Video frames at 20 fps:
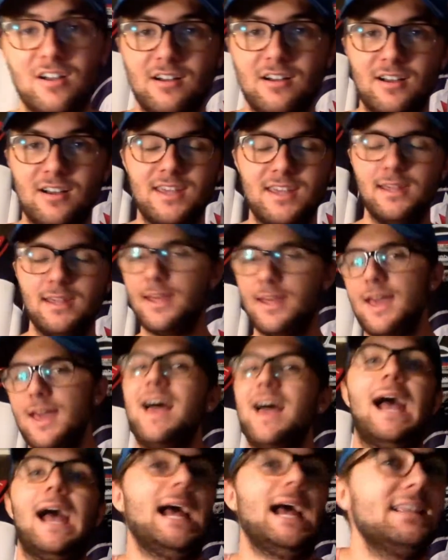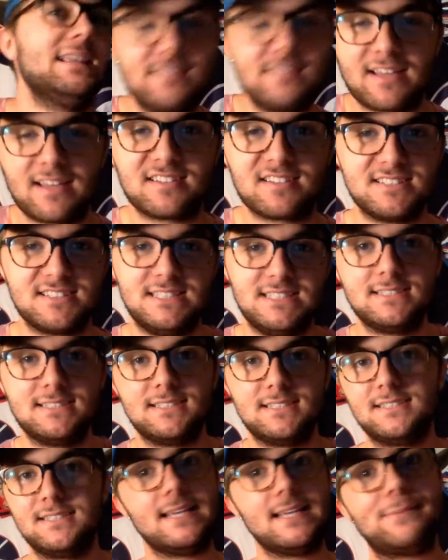Hockey. As you guys can see,
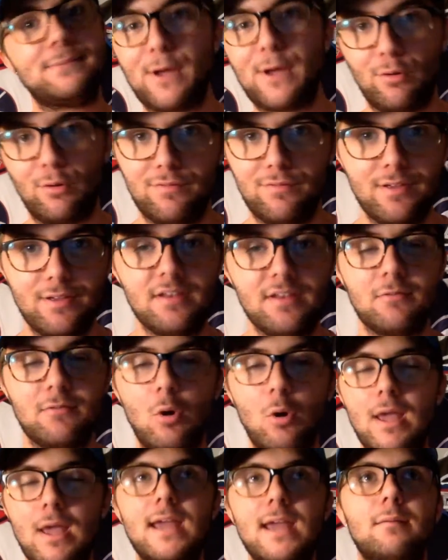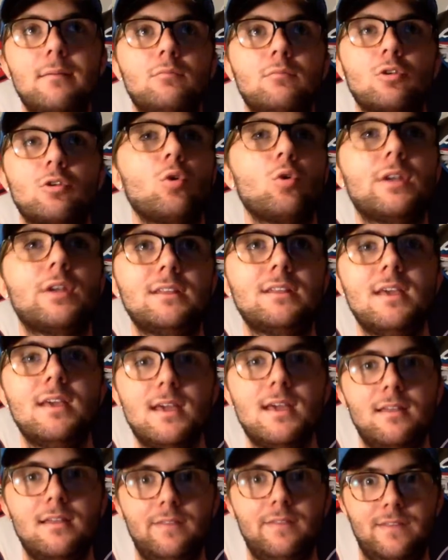same outfit. Okay, I'm recording
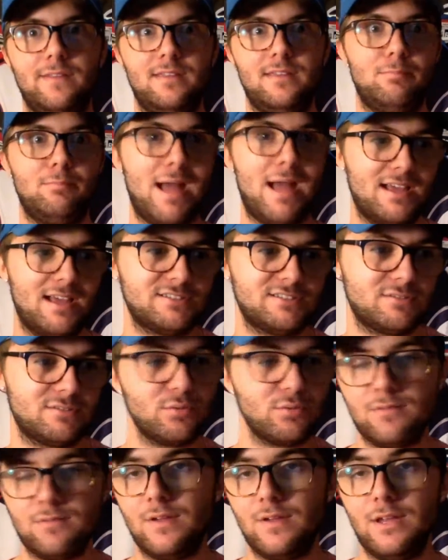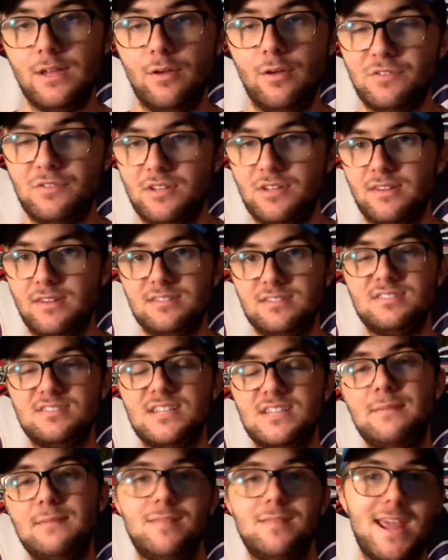the past 3 videos in the
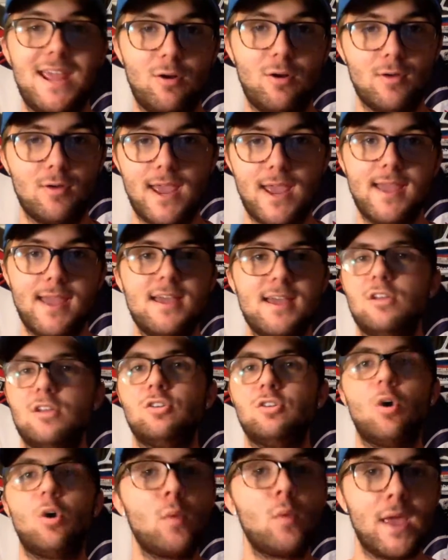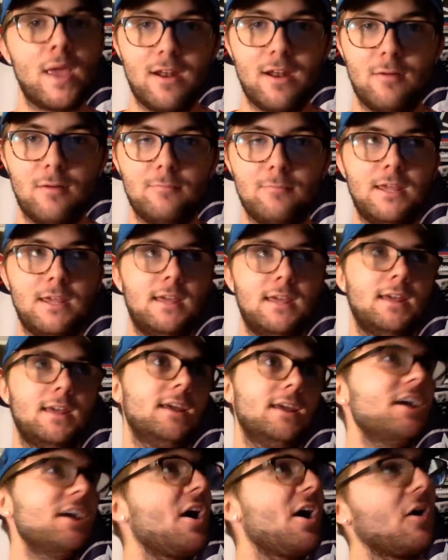same day, okay? Don't hate on me,
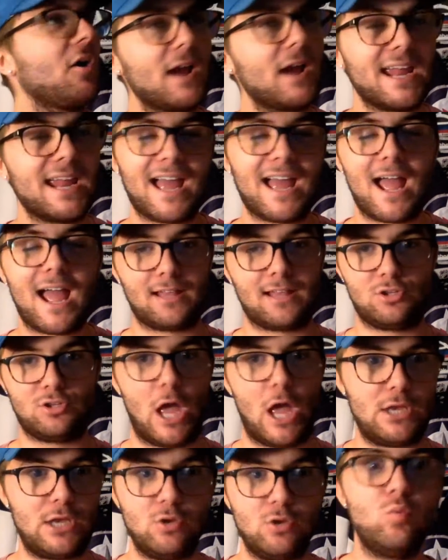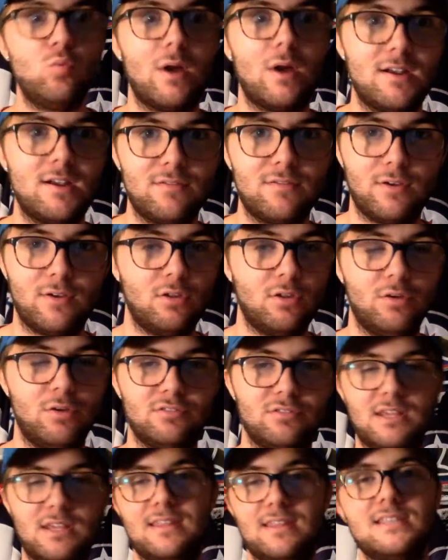alright? I do wear different clothes,
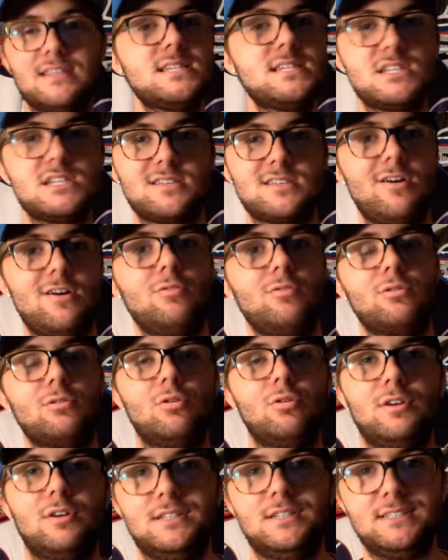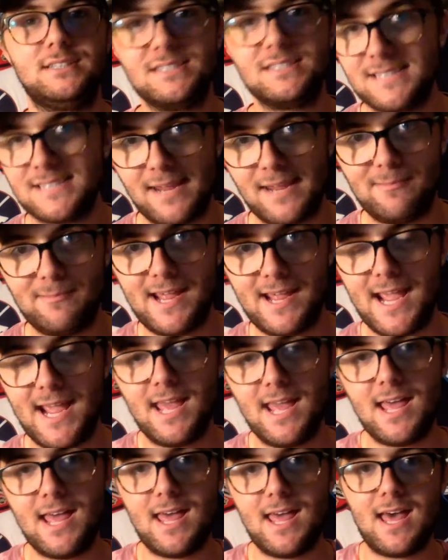okay? This is just all recorded in the same day,
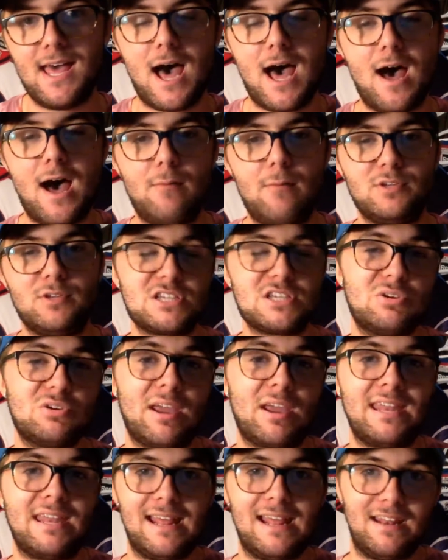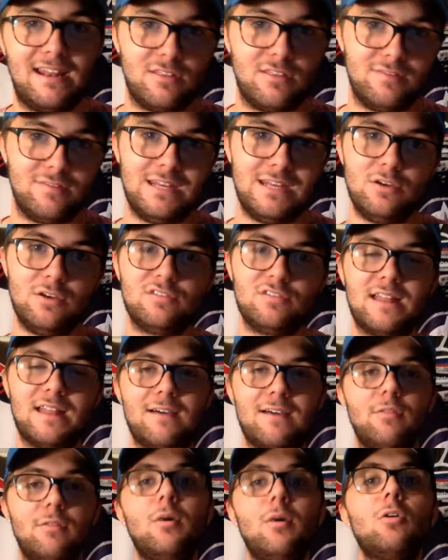just so I can edit the videos and
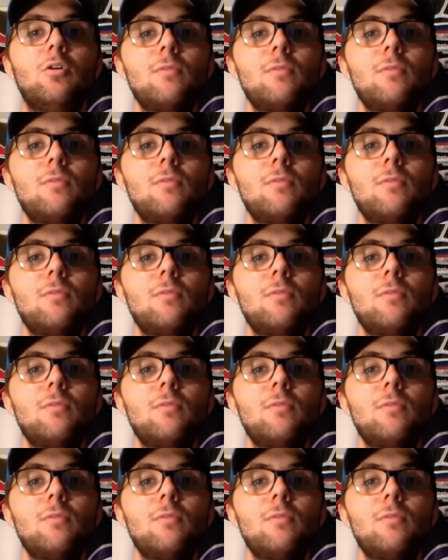have them all